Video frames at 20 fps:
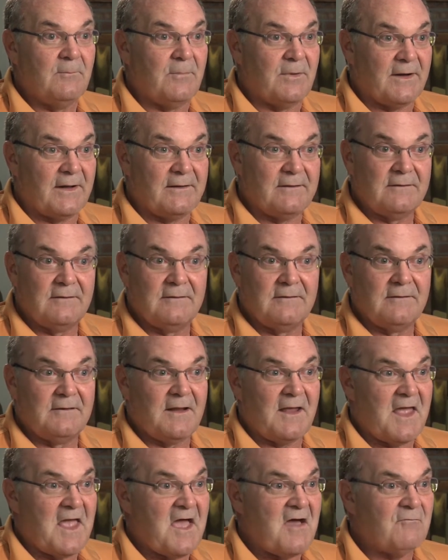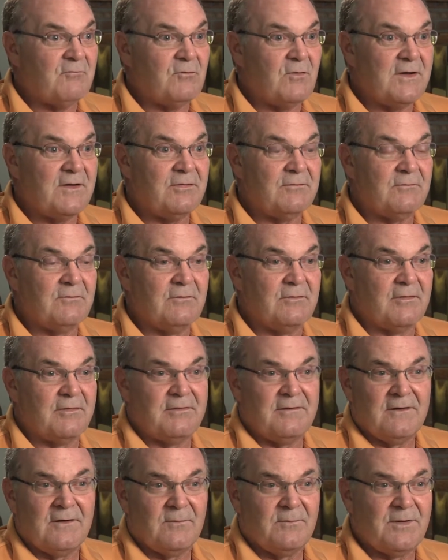But halfway through the
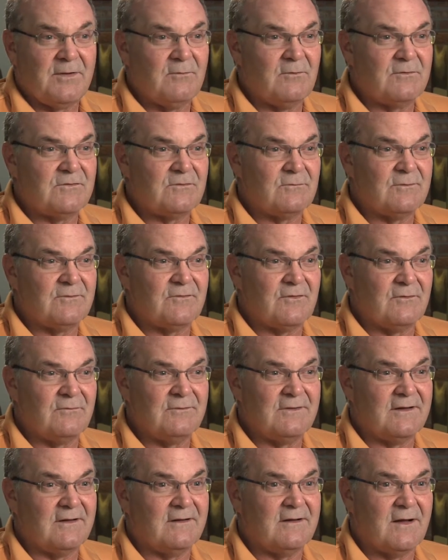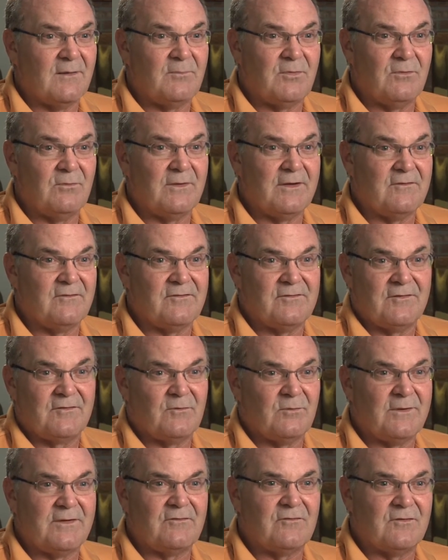therapy, which was only a couple weeks,
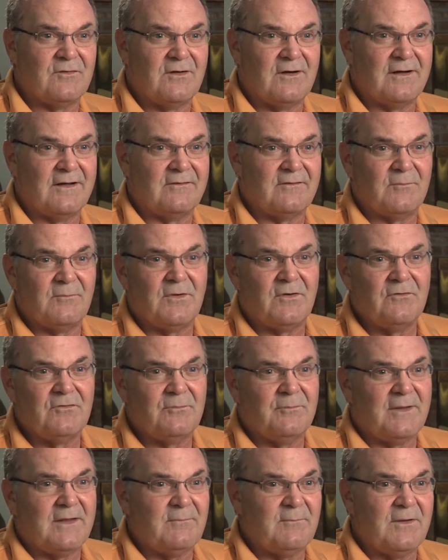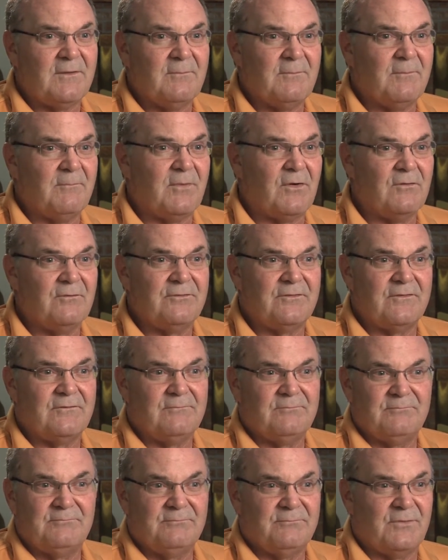6 weeks long at the most maybe, both
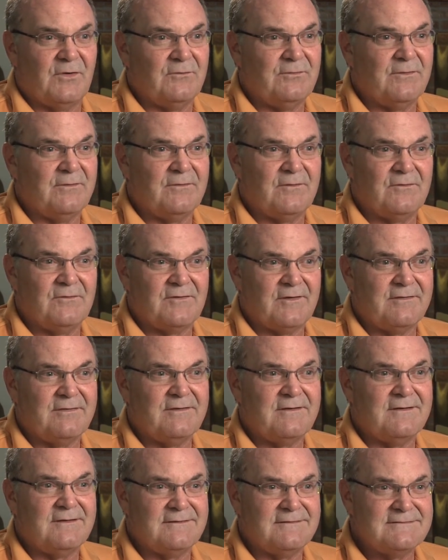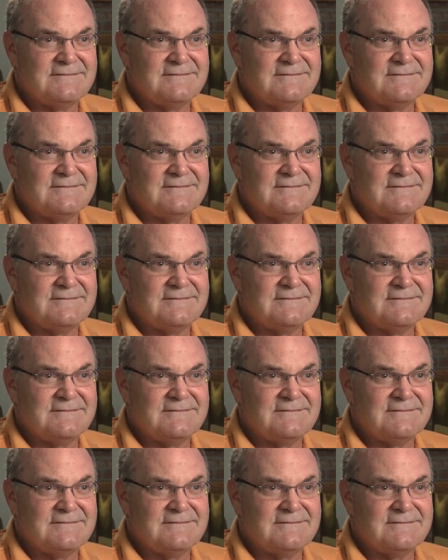of those, I think,